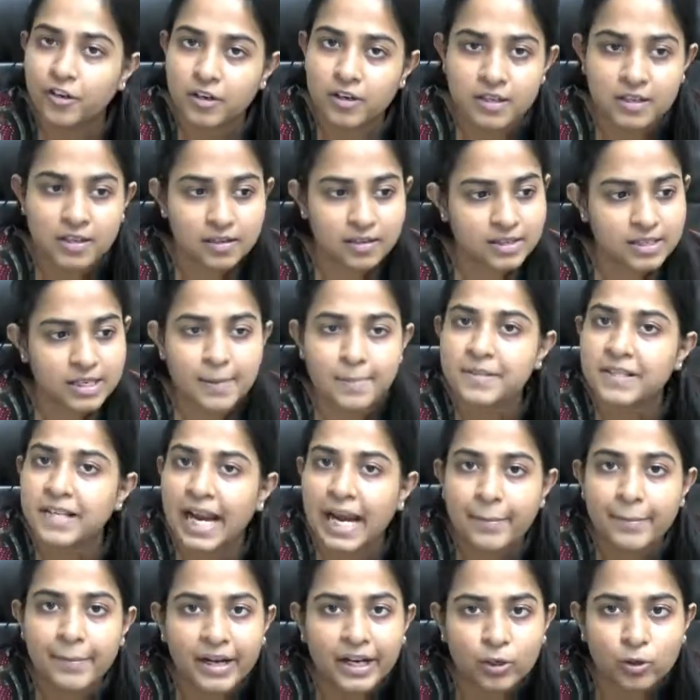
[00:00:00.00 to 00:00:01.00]

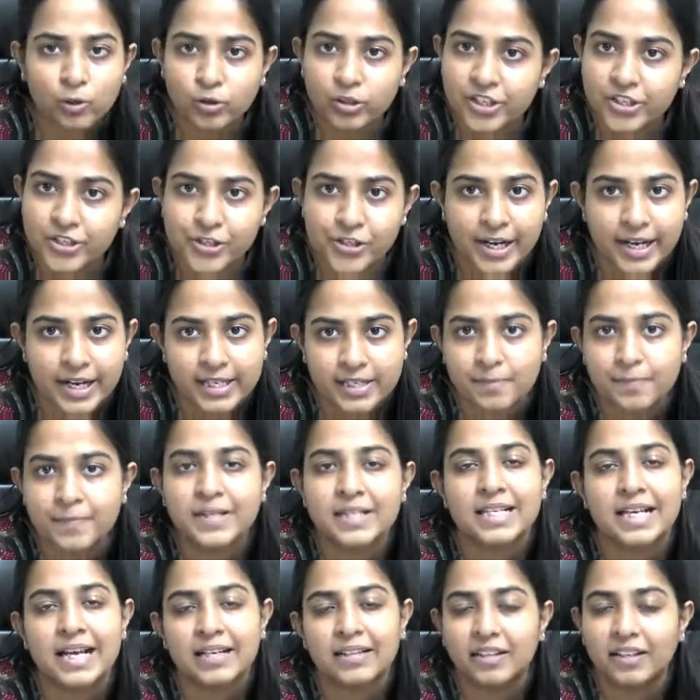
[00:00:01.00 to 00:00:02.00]
subscribing to the shares, means at
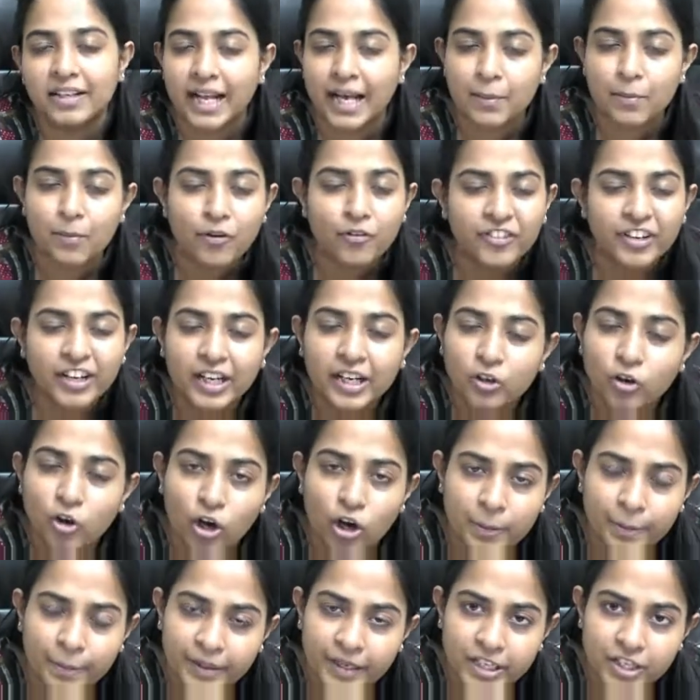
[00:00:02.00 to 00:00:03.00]
the time of
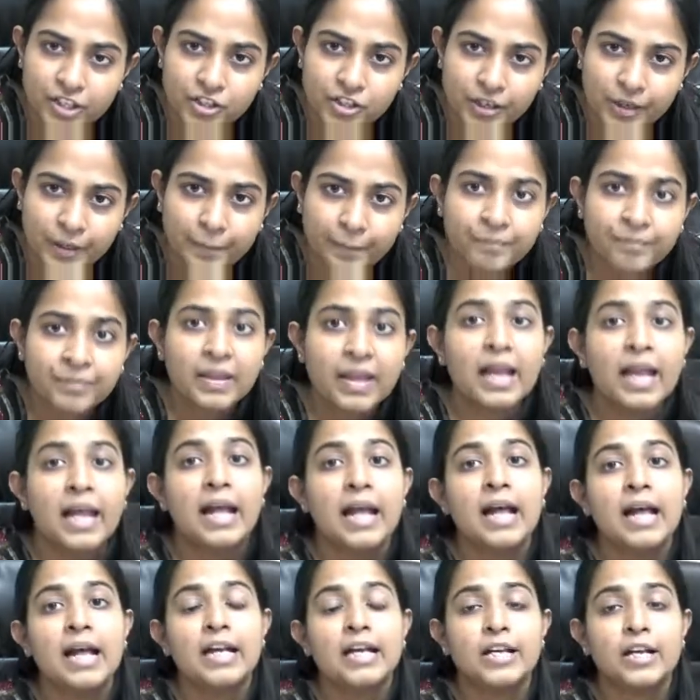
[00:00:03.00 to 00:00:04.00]
incorporation.
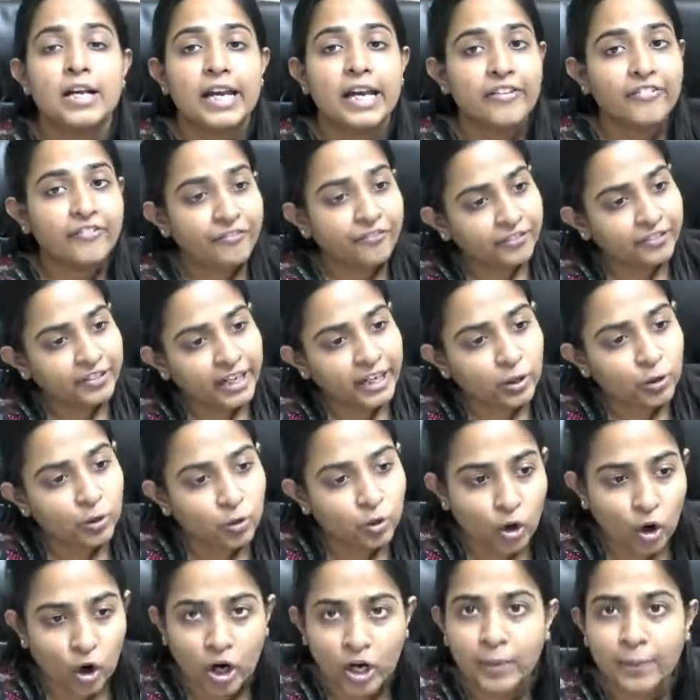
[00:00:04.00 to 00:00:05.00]
If they do
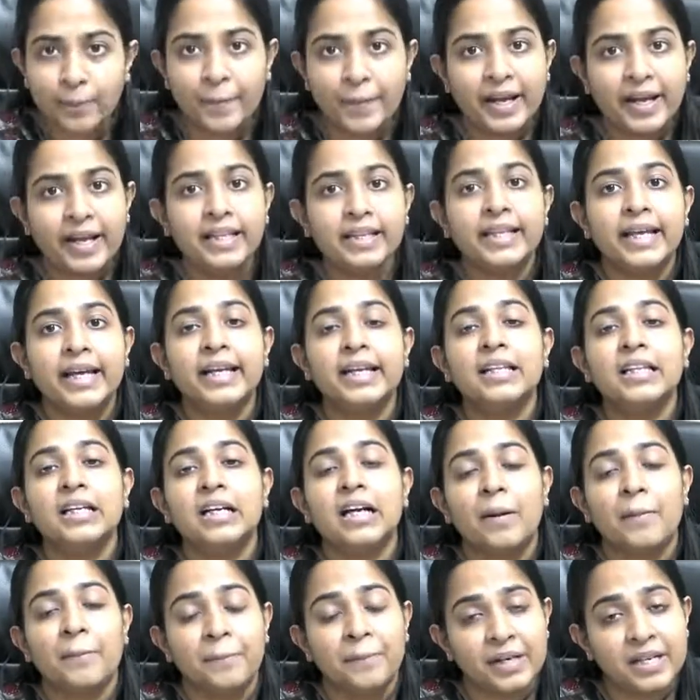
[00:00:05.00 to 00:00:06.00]
not pay, then the
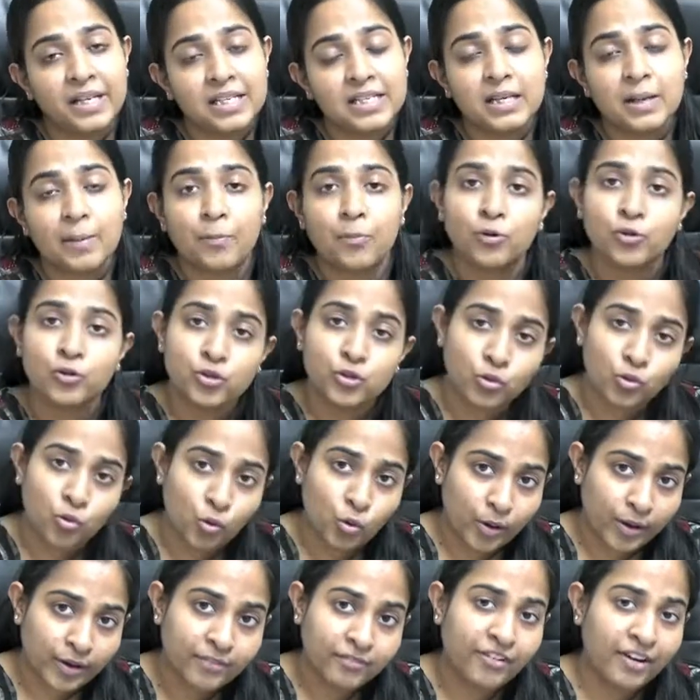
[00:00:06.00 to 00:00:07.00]
company is supposed to go and
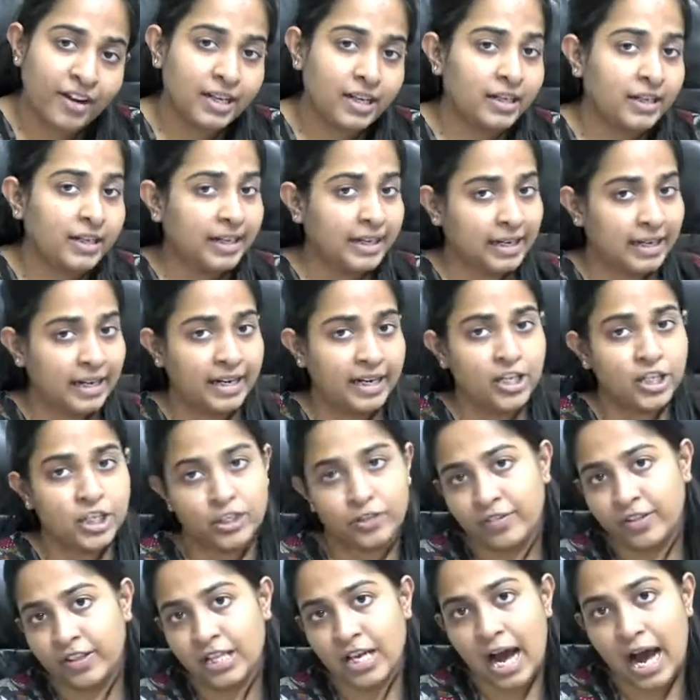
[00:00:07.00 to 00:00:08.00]
file a declaration with
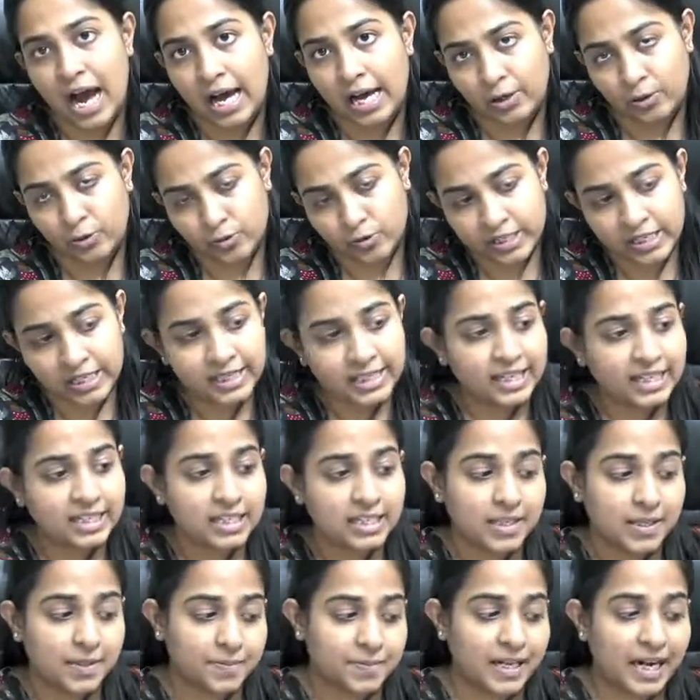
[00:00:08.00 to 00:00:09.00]
the ROC that the
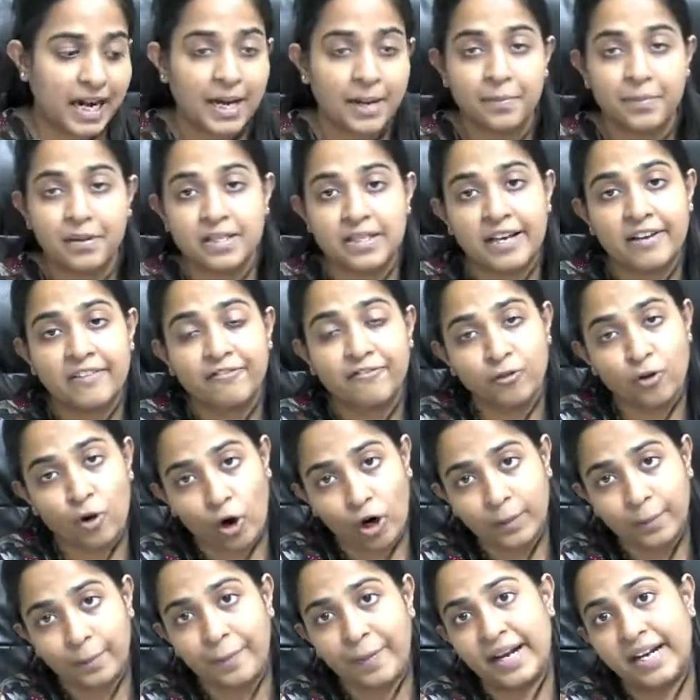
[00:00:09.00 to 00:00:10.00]
subscribers have not
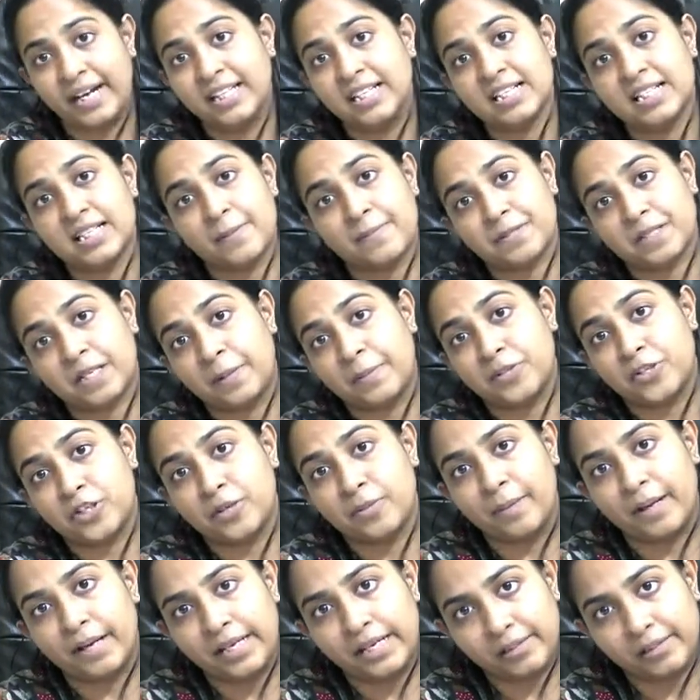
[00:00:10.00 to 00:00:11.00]
paid the subscription money.